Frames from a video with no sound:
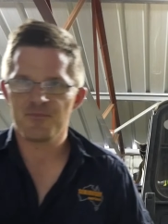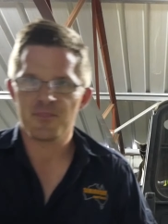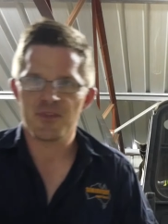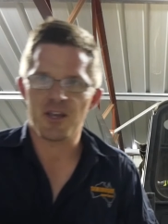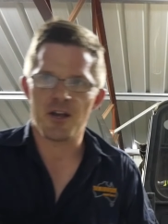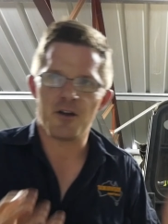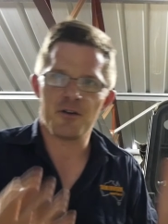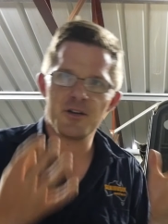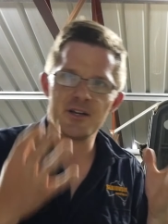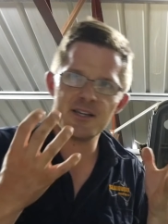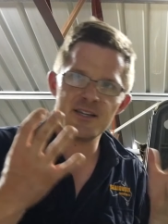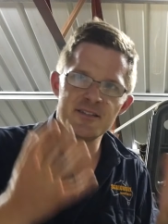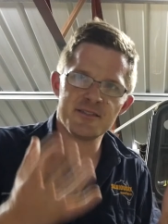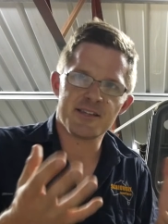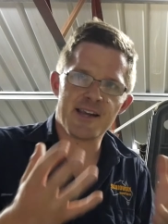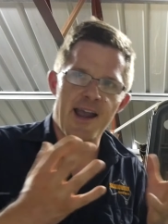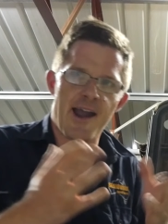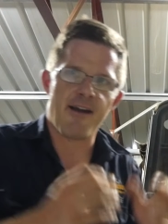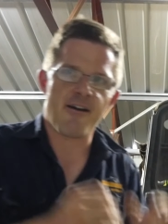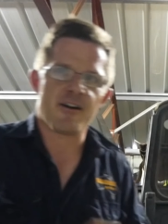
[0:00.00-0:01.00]
you know, it is
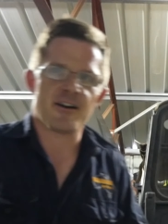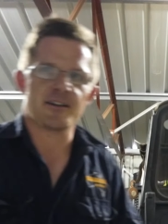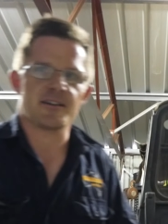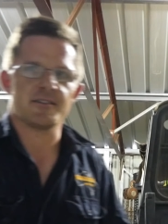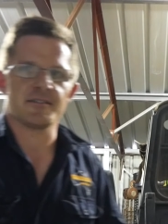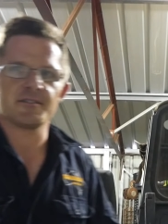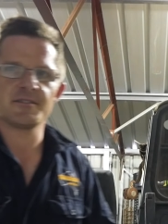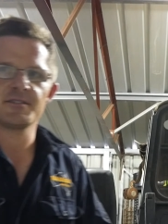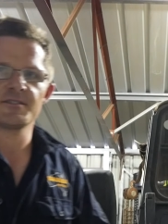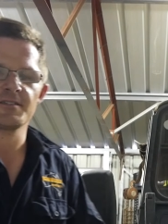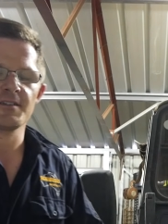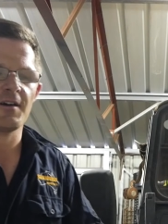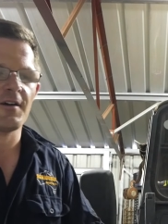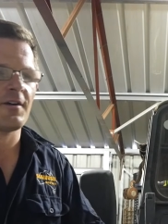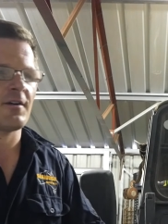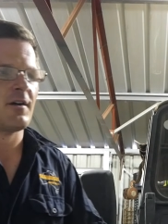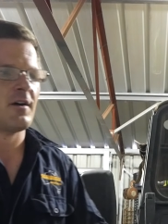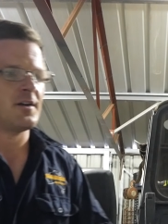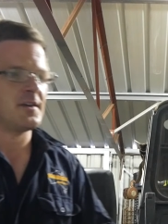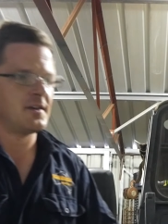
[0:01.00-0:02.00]
character,
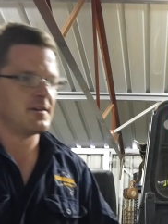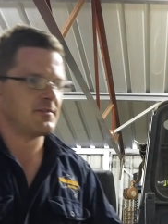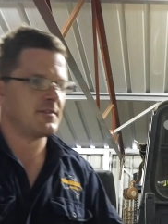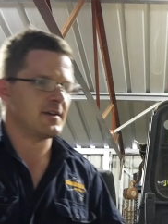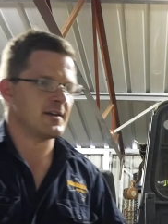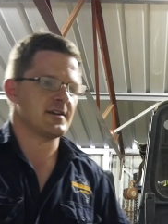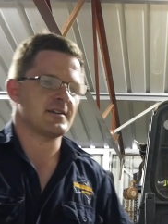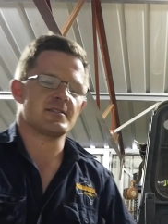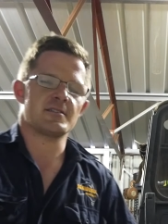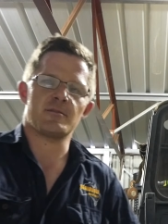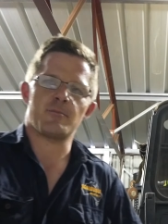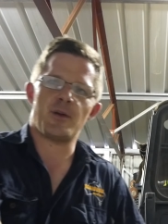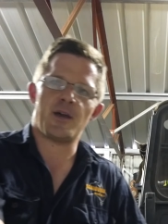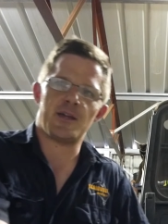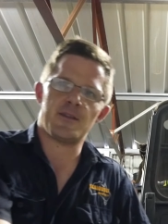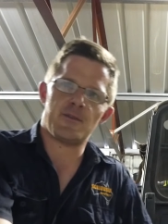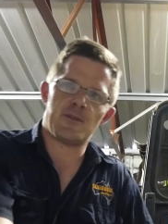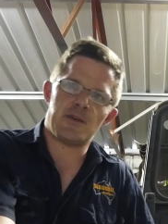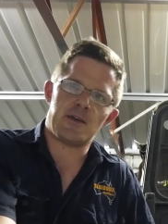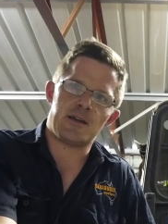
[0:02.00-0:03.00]
so I don't think it's a
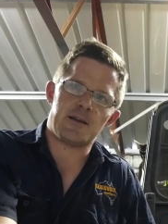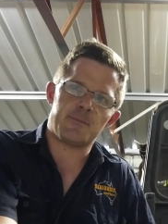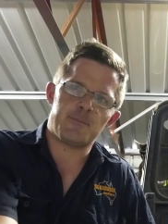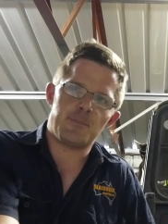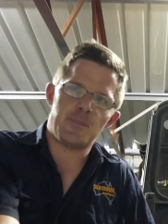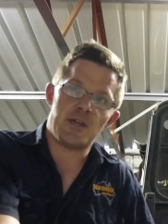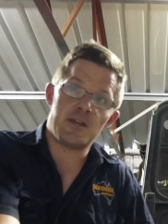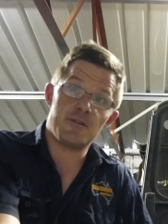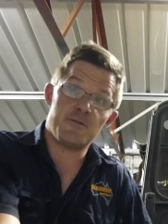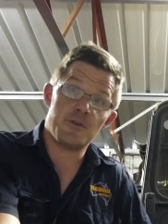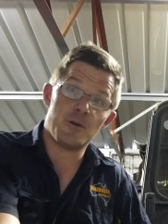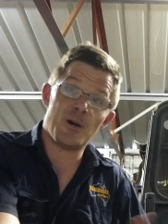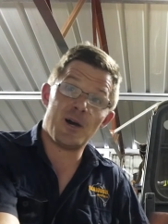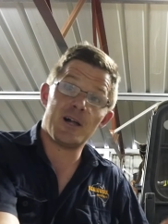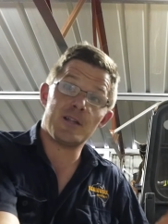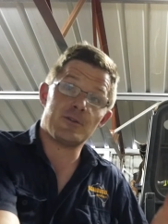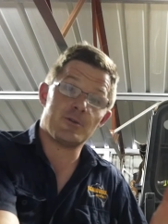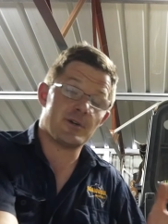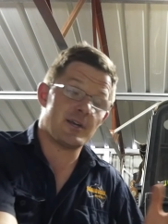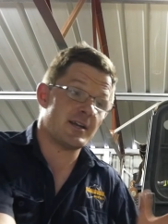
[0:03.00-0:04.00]
bad thing. And if you
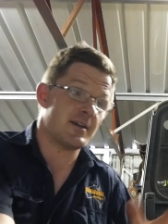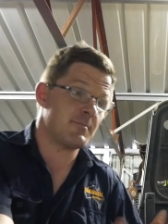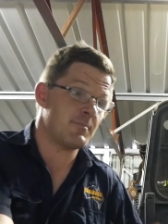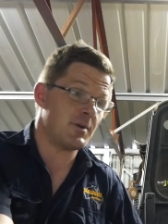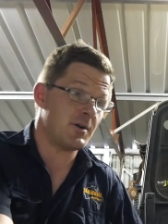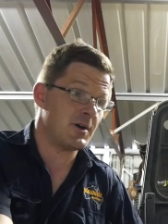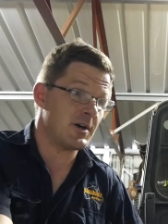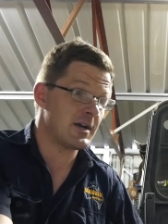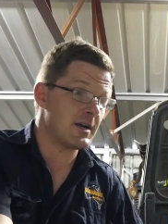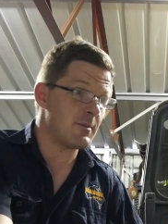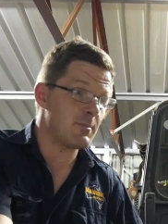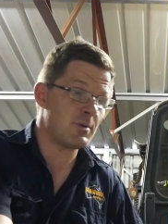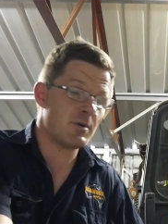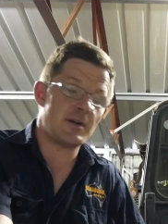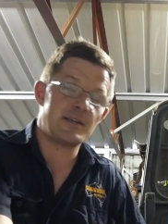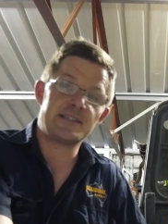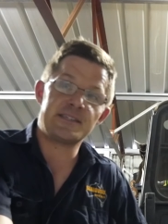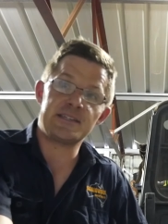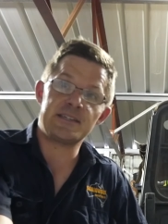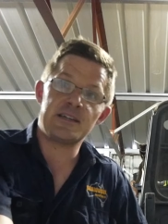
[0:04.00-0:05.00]
are looking at buying a
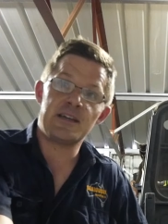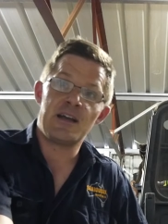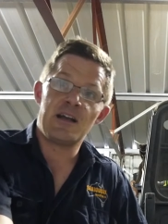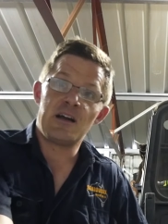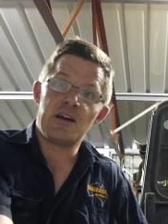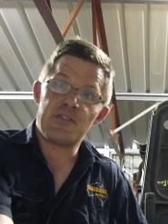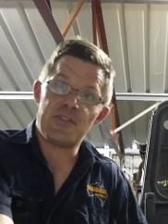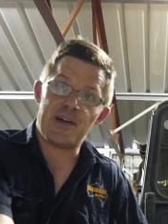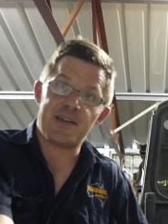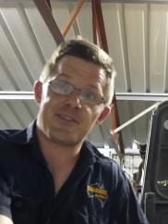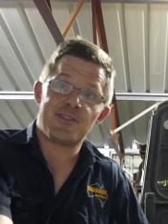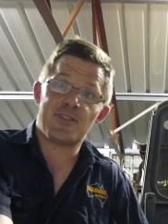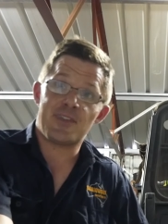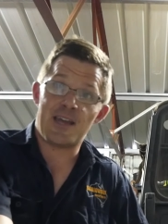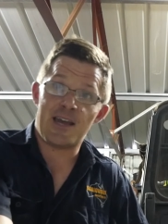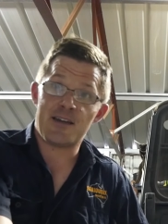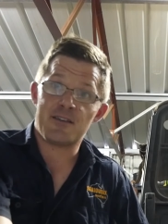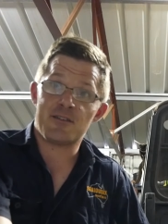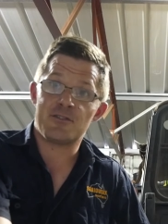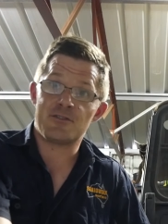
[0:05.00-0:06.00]
Parenti, that's
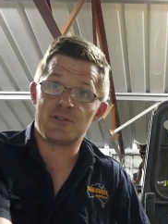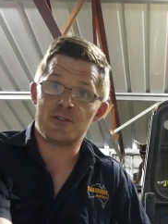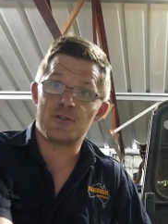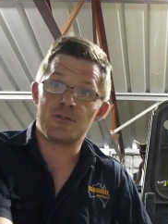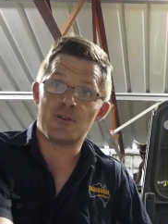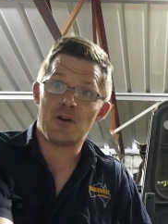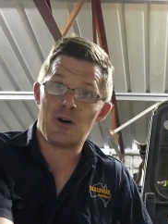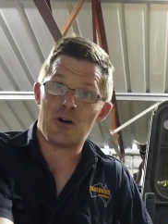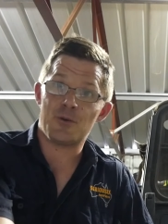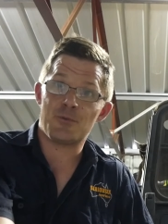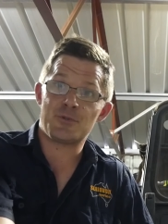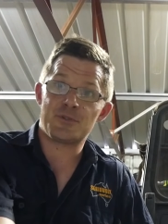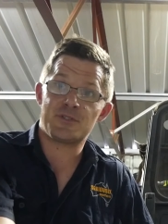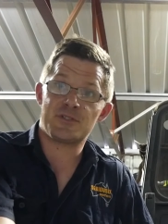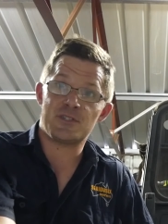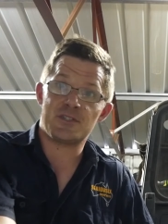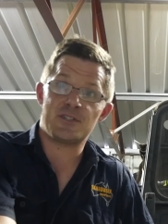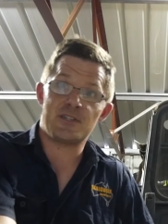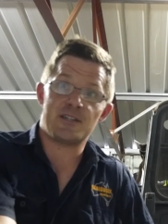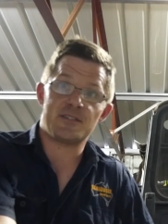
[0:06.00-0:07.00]
the attitude I would
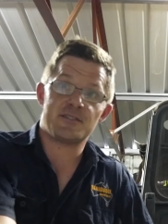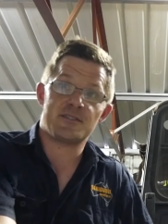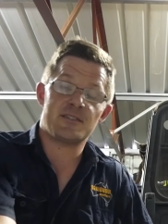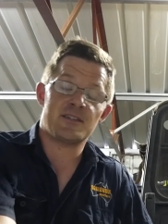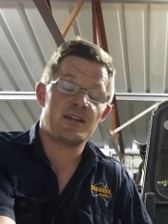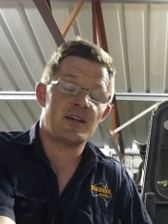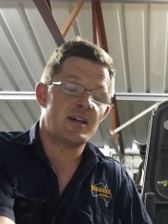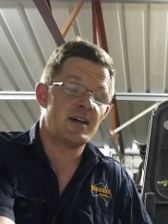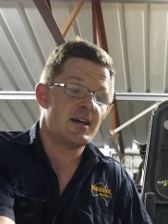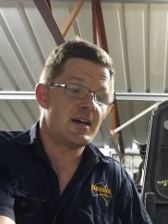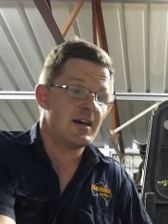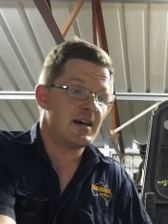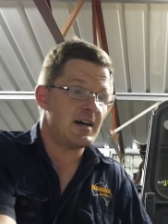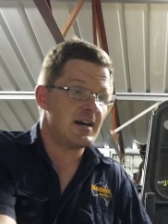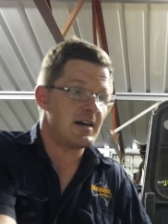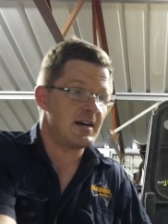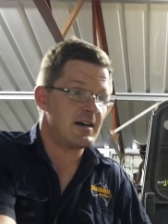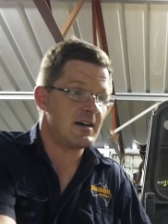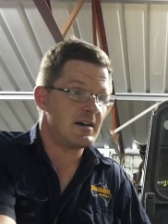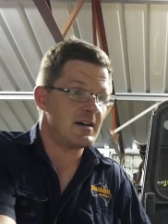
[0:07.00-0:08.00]
suggest
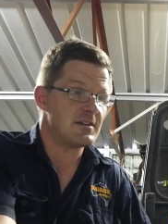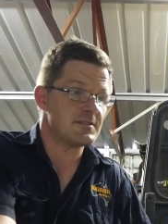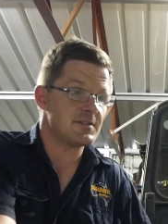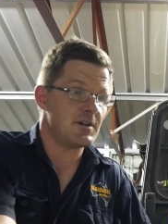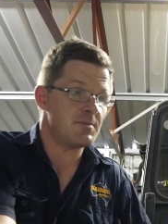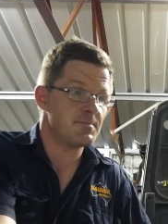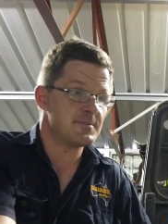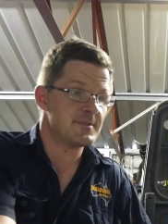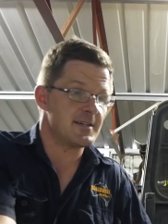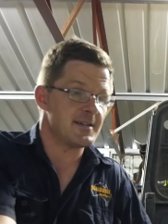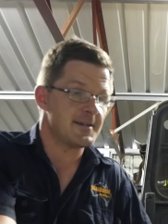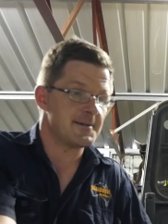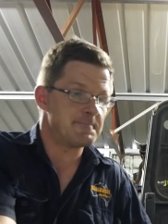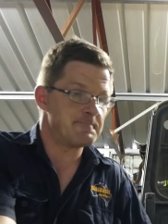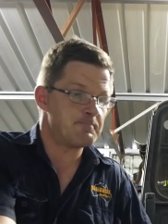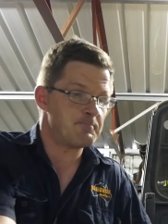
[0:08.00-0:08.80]
adopting.